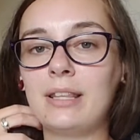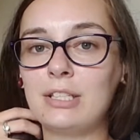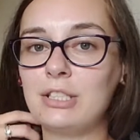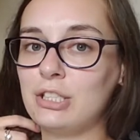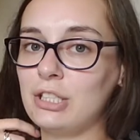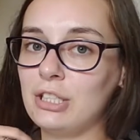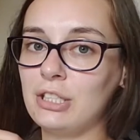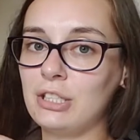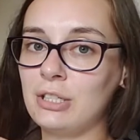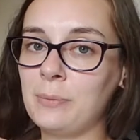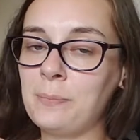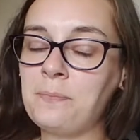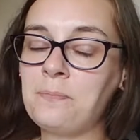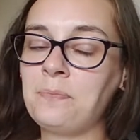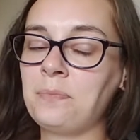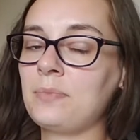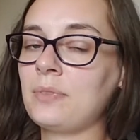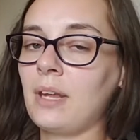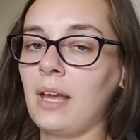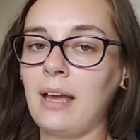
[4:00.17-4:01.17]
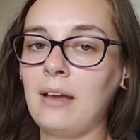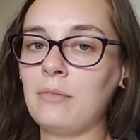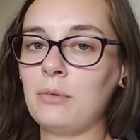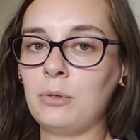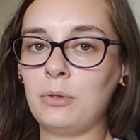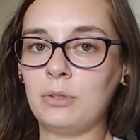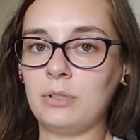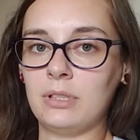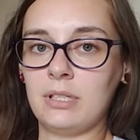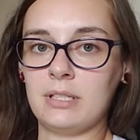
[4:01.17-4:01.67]
this year. I have a
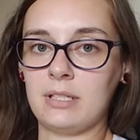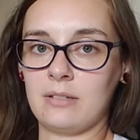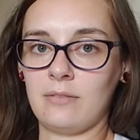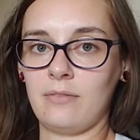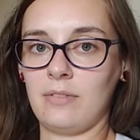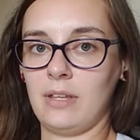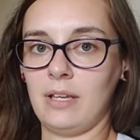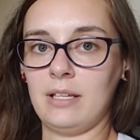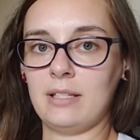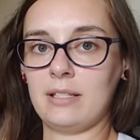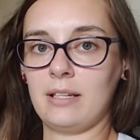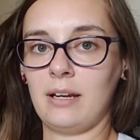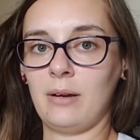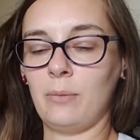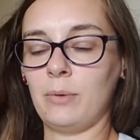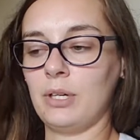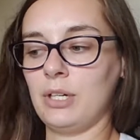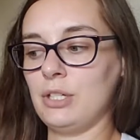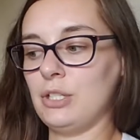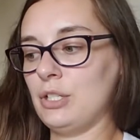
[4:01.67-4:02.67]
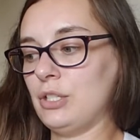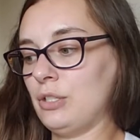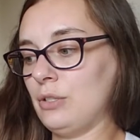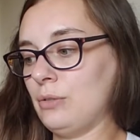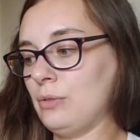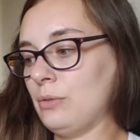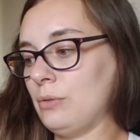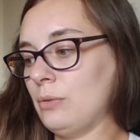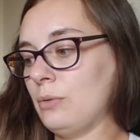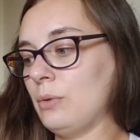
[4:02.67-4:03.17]
whole list of things that I want to
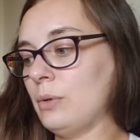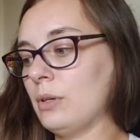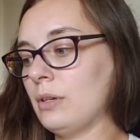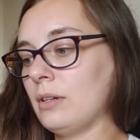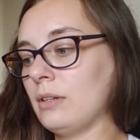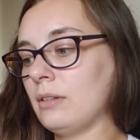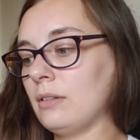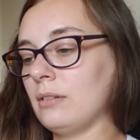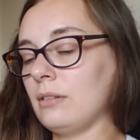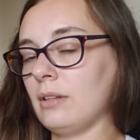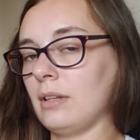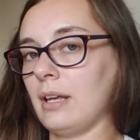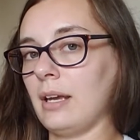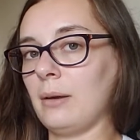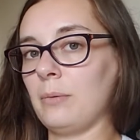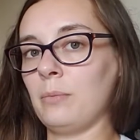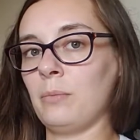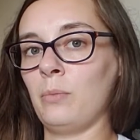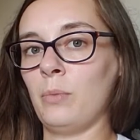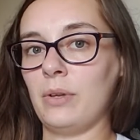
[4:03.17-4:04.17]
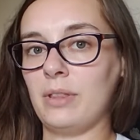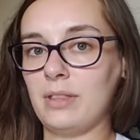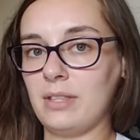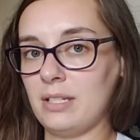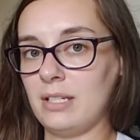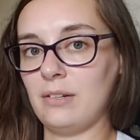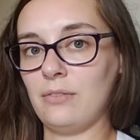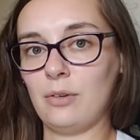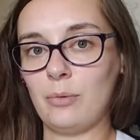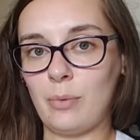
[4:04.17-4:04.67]
do like with the
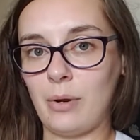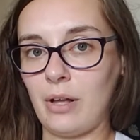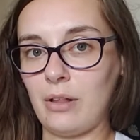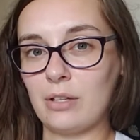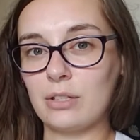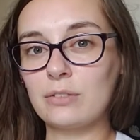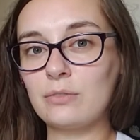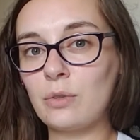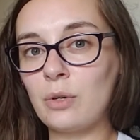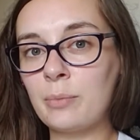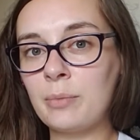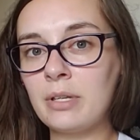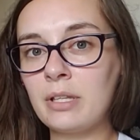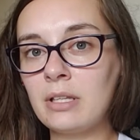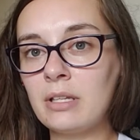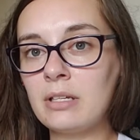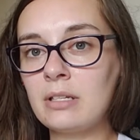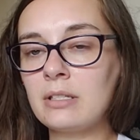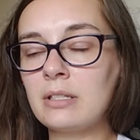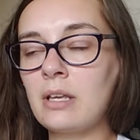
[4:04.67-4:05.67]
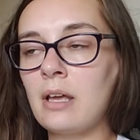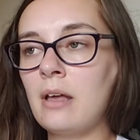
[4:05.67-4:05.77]
different polish formulas.